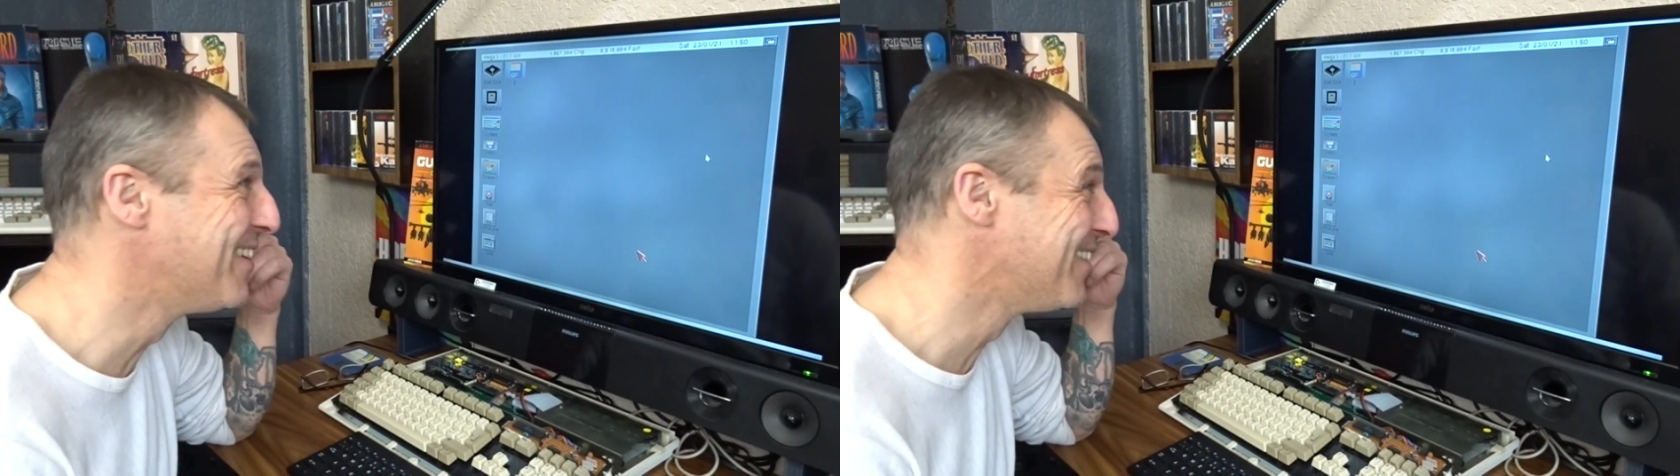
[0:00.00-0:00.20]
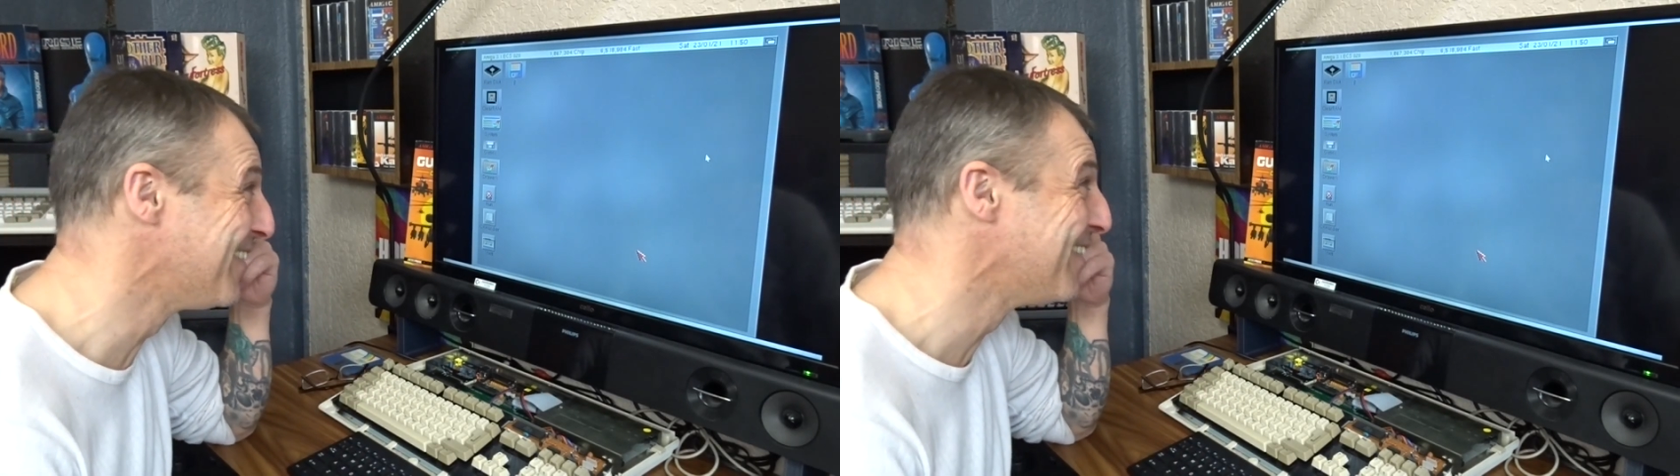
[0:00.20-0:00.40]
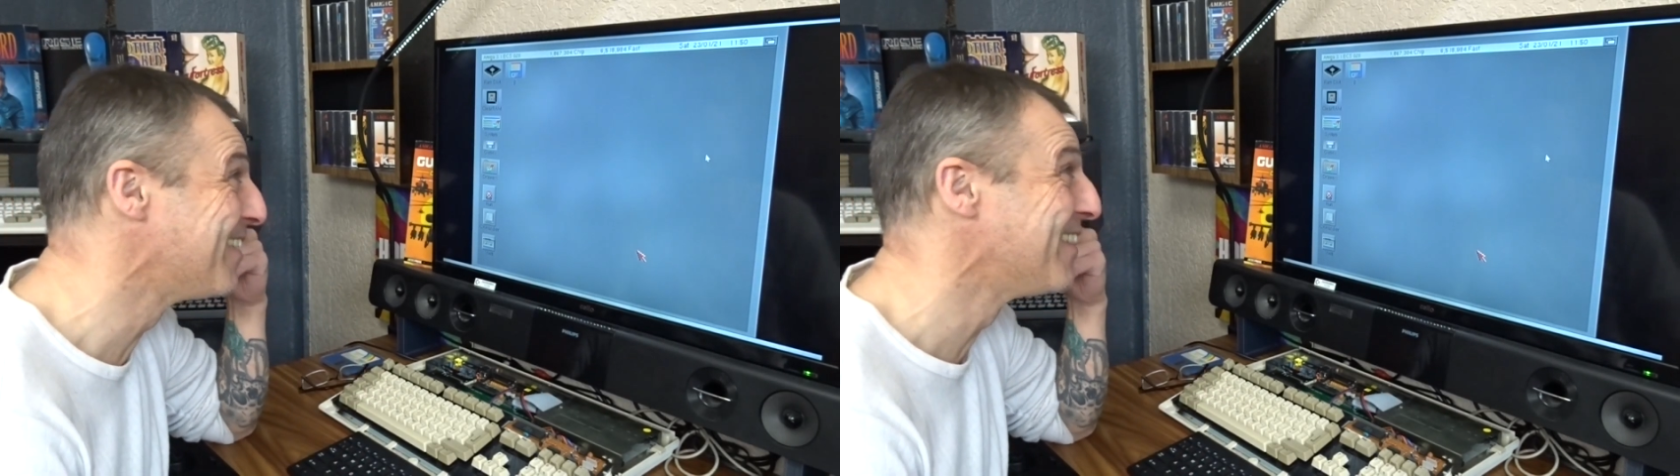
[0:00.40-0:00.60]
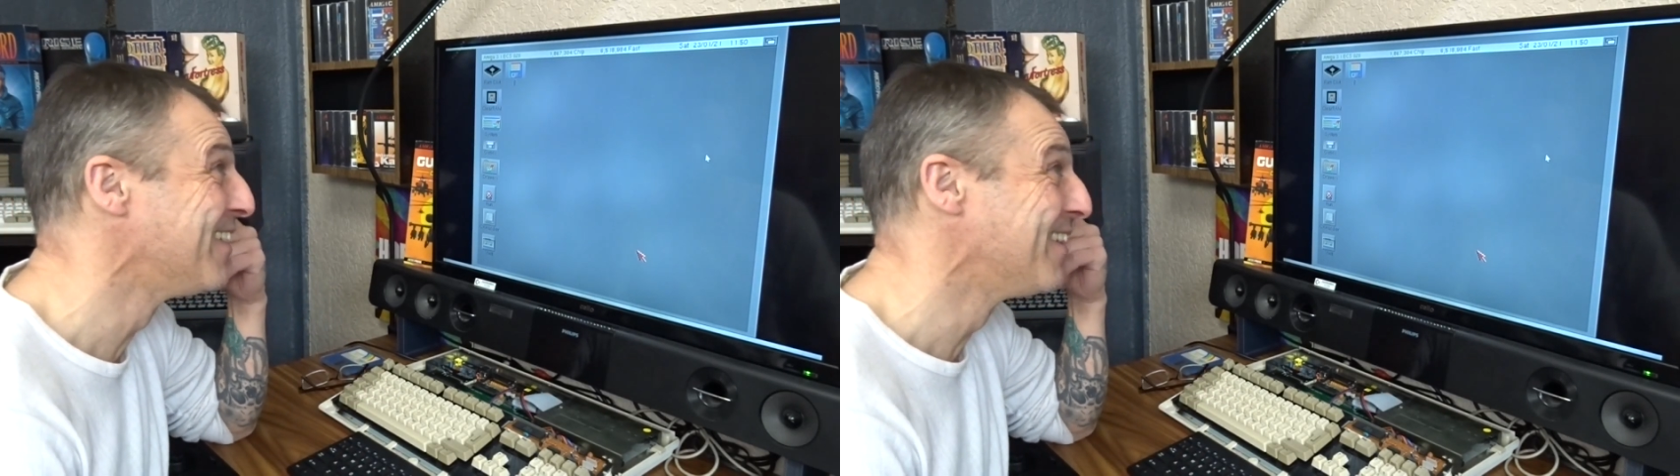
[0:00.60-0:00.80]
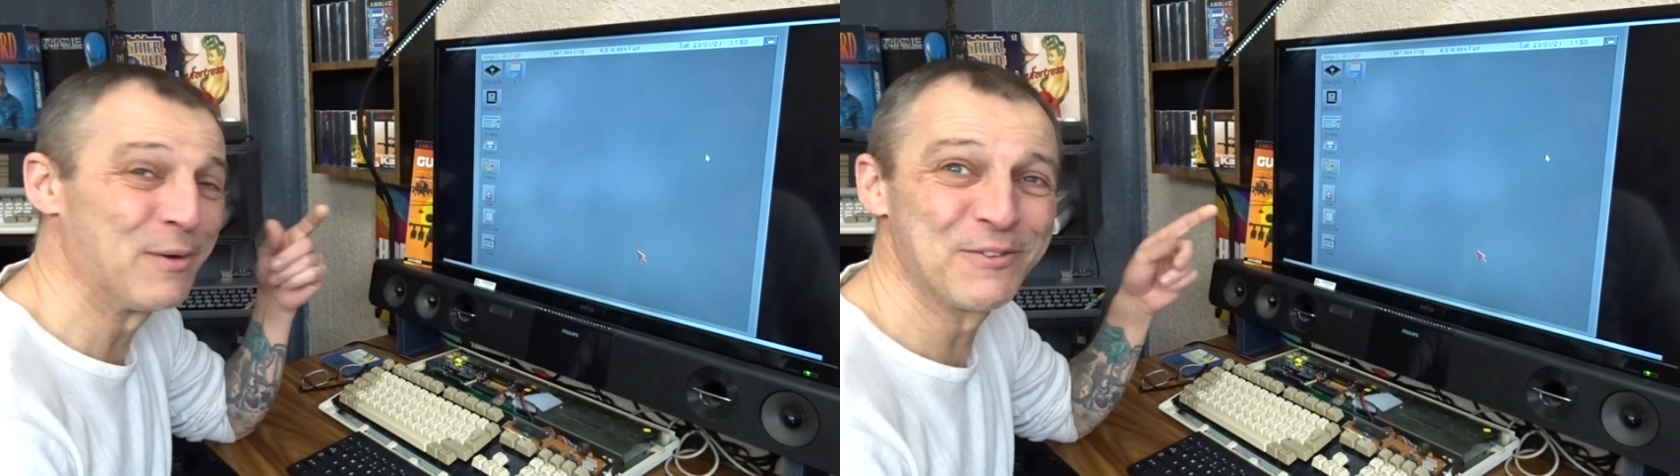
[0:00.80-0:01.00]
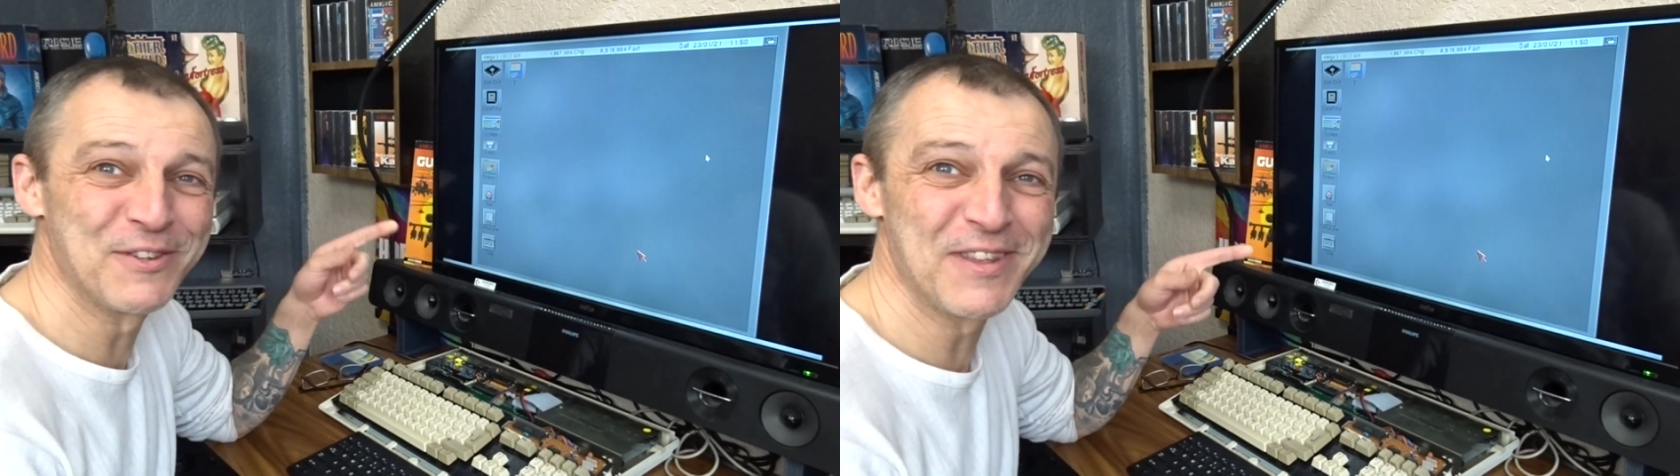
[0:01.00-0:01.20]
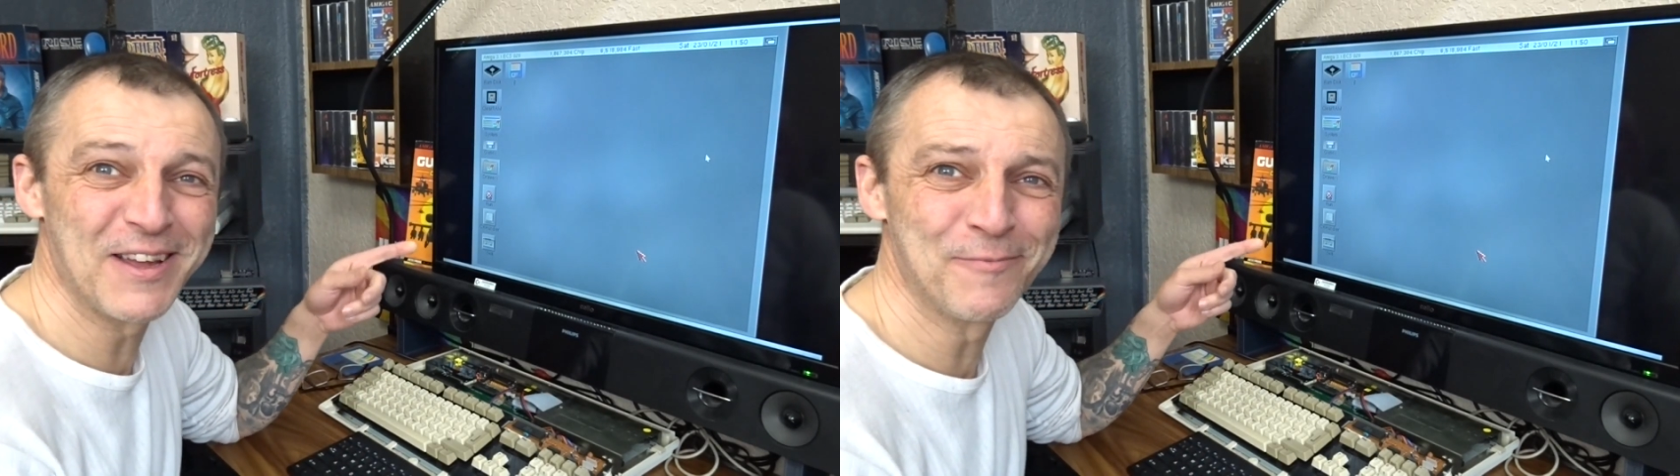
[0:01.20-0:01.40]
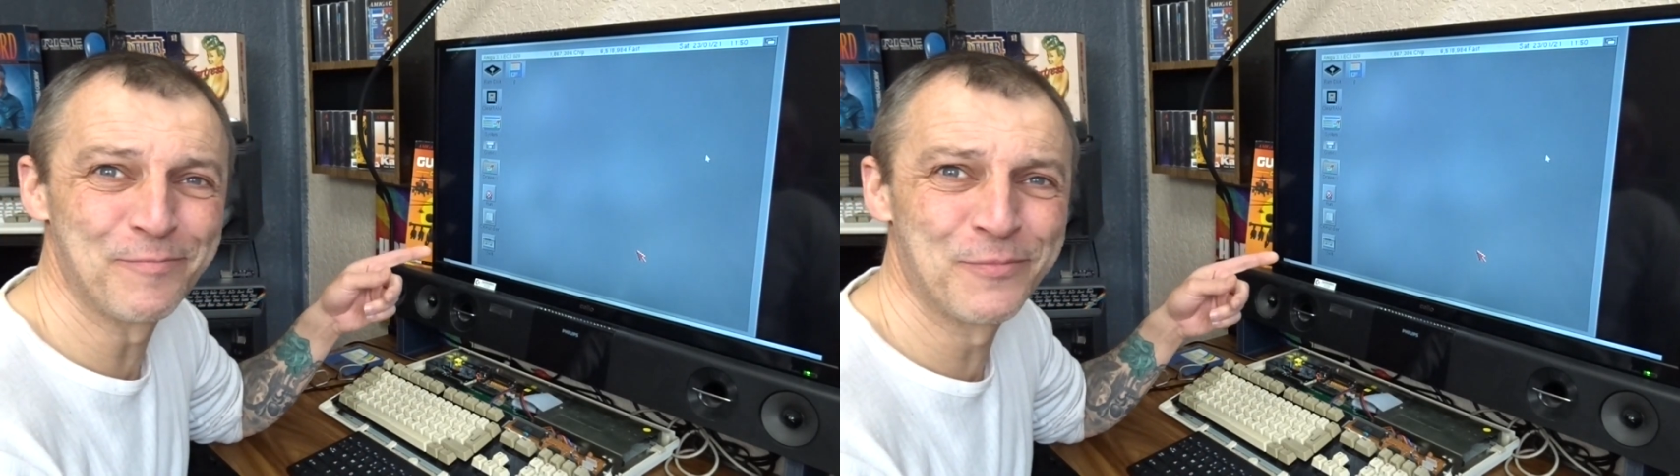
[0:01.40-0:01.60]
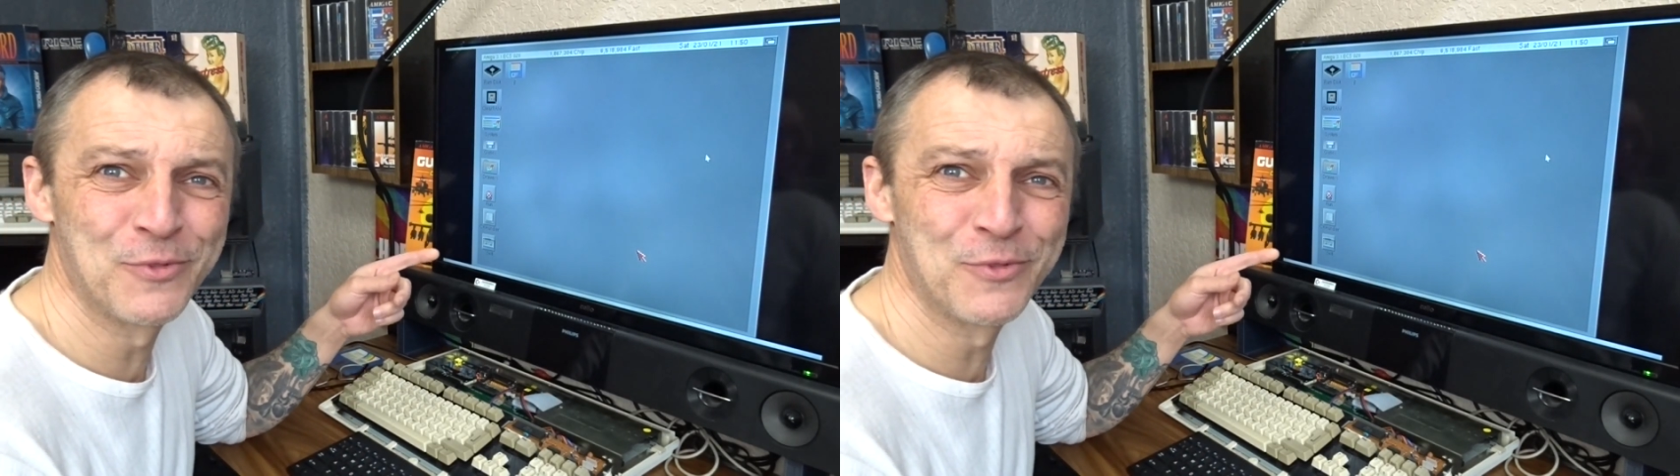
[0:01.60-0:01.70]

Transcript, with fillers: I posted that